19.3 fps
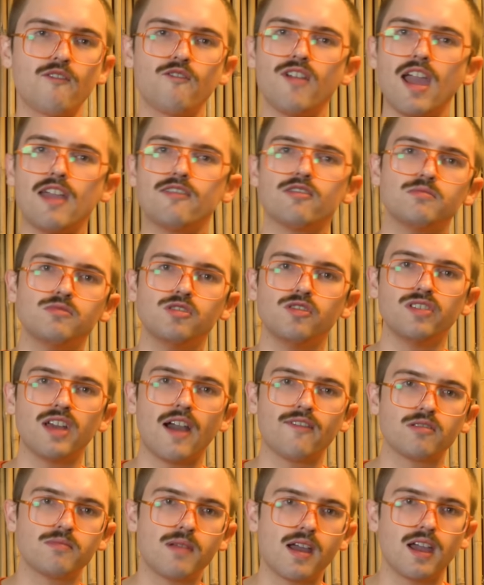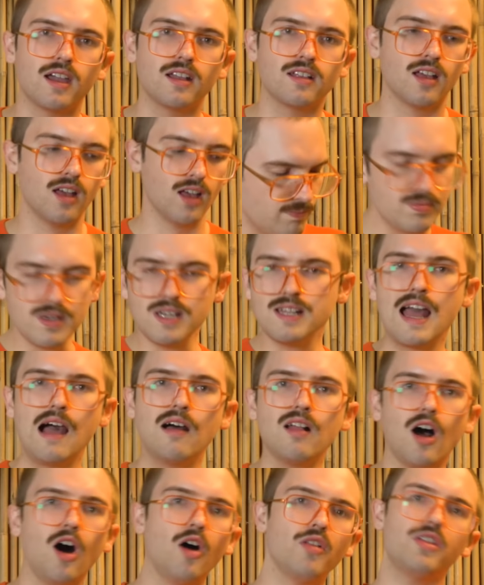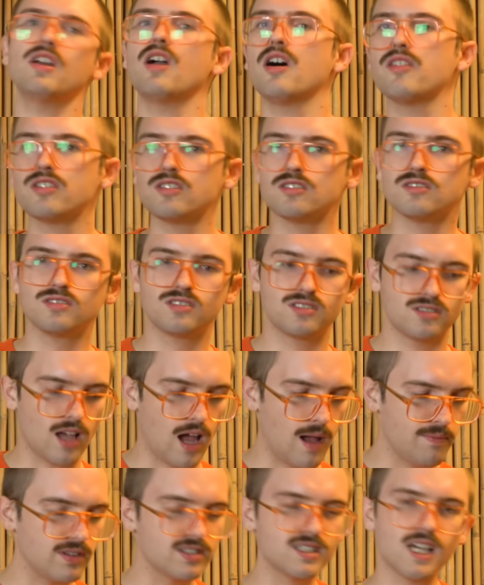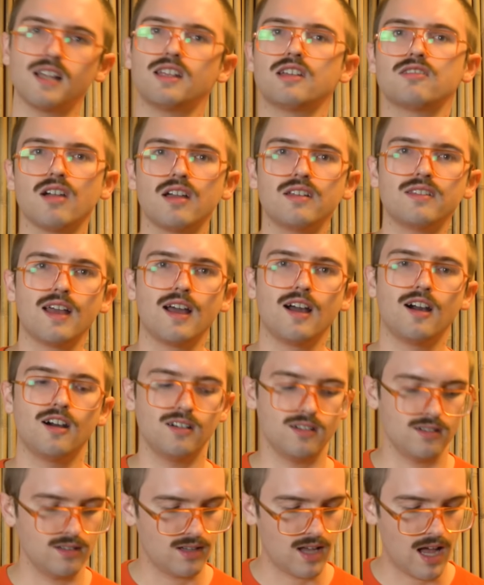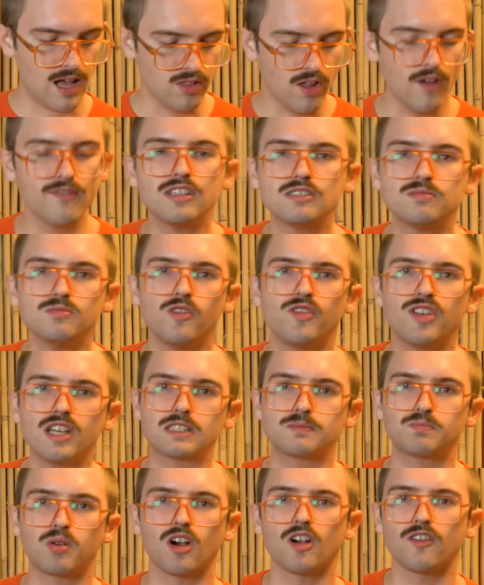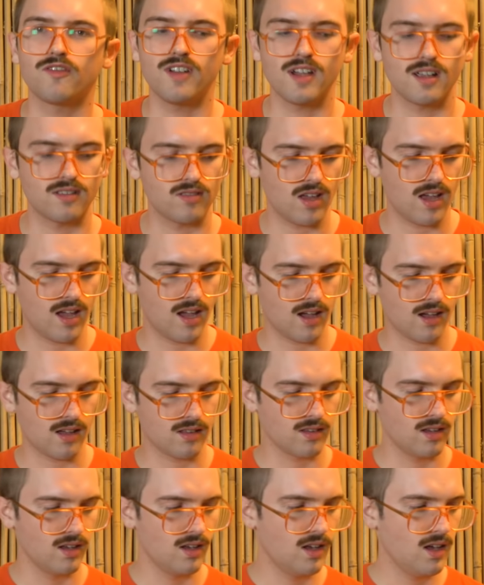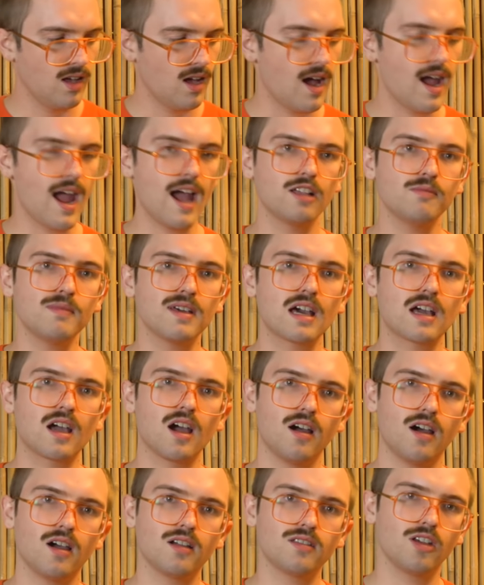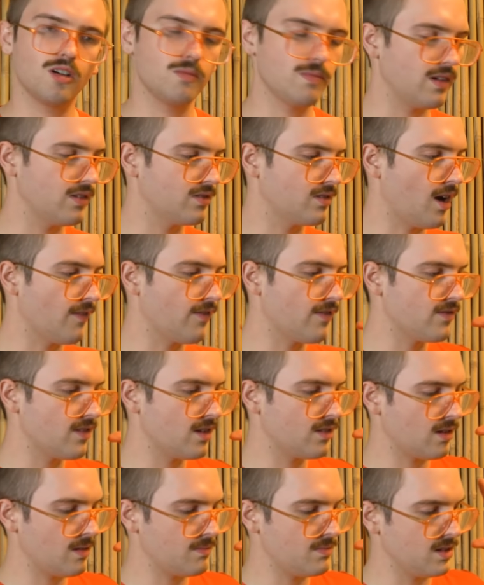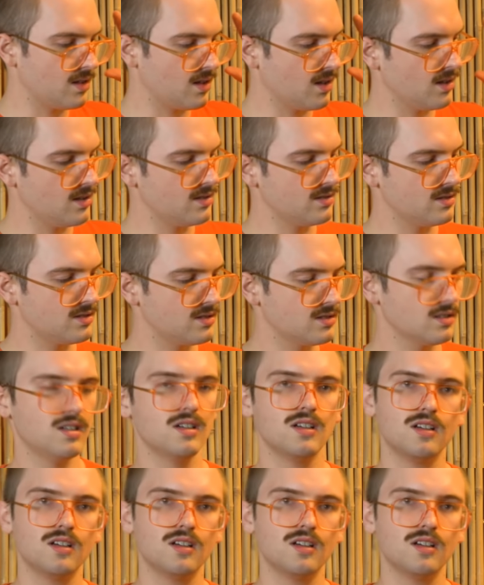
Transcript: favorite movie ever made. Beat out all the others. I'm deciding right now. I love this movie. It's perfect, and I had to make a cocktail based off of it because